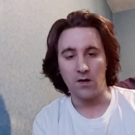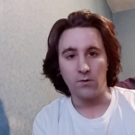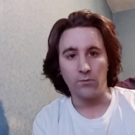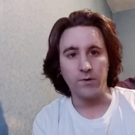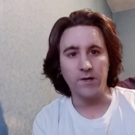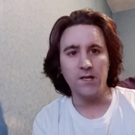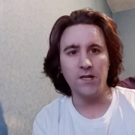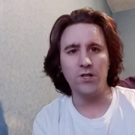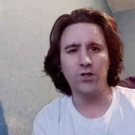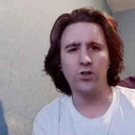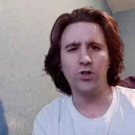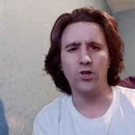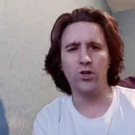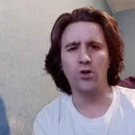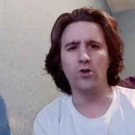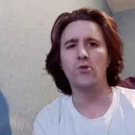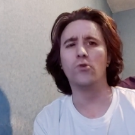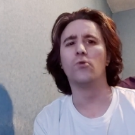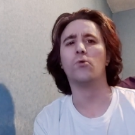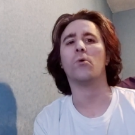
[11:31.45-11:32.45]
We need
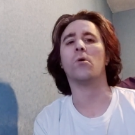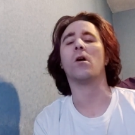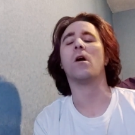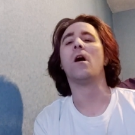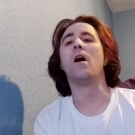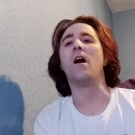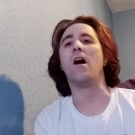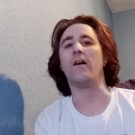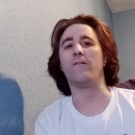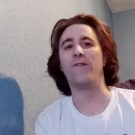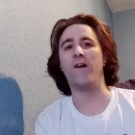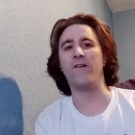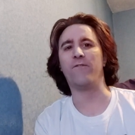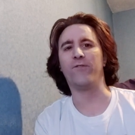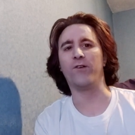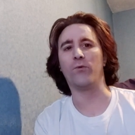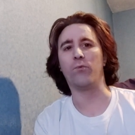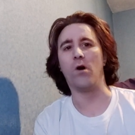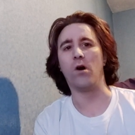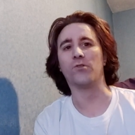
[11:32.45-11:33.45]
you of
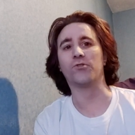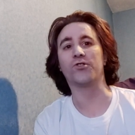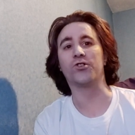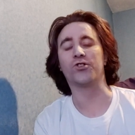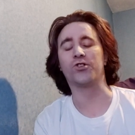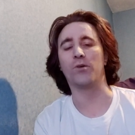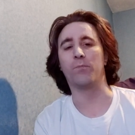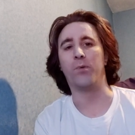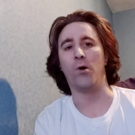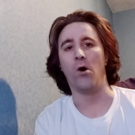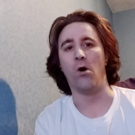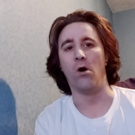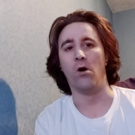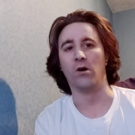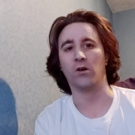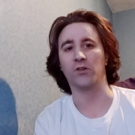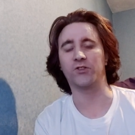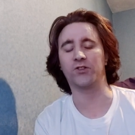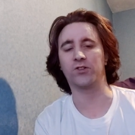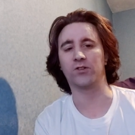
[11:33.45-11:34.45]
everyone to
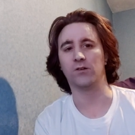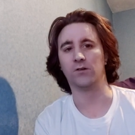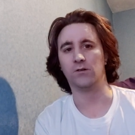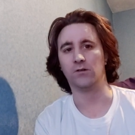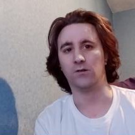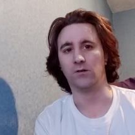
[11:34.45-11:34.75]
support.